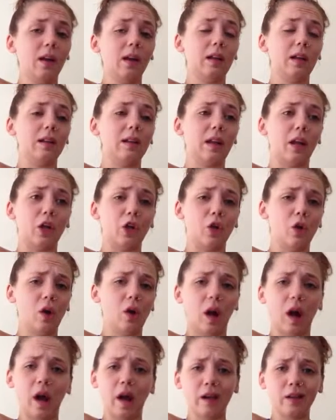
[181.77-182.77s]
He's like, "You
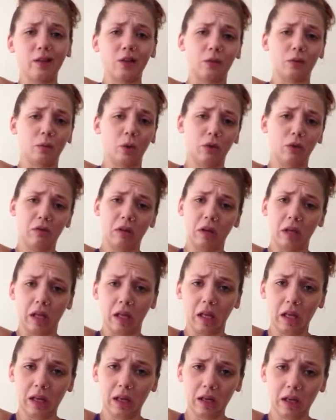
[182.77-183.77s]
guys moving
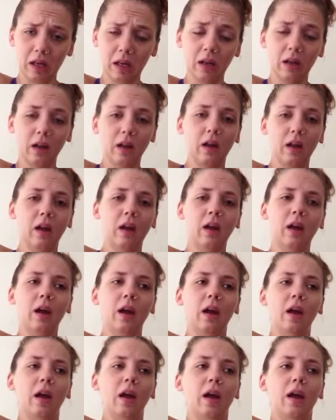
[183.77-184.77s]
in?"
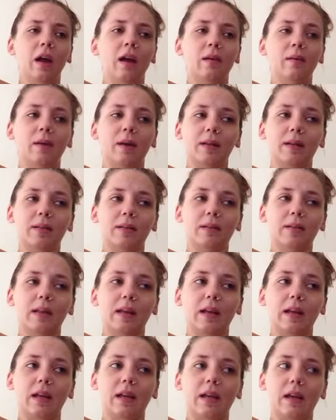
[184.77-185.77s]
My husband's
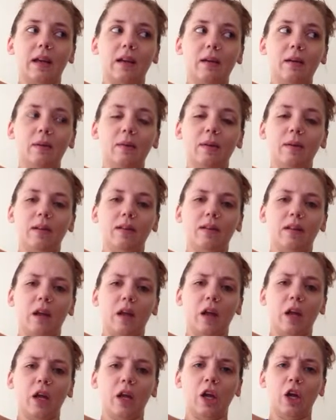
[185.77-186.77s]
like, "Yeah," but he's
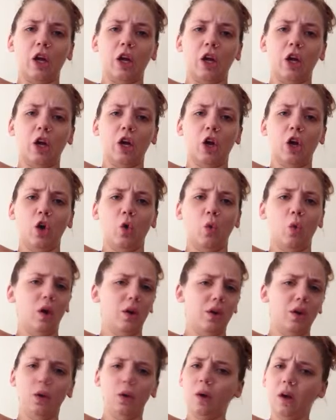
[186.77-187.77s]
like, "Well,
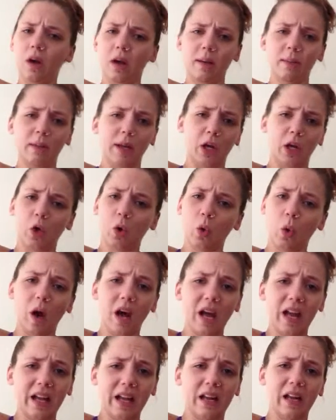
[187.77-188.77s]
you gotta be
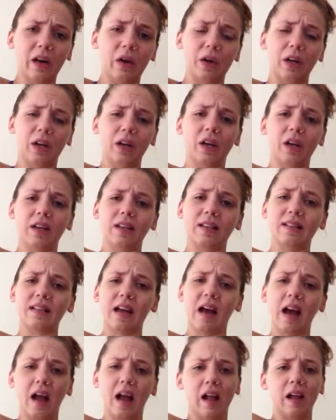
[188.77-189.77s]
quiet out here because
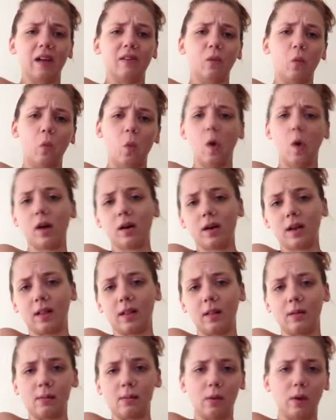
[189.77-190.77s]
I have work
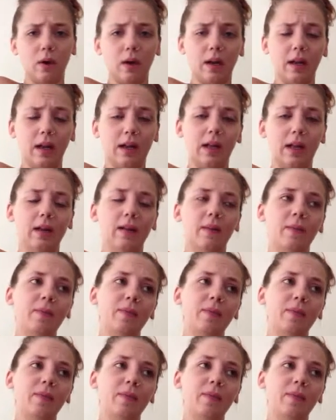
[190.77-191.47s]
in the morning."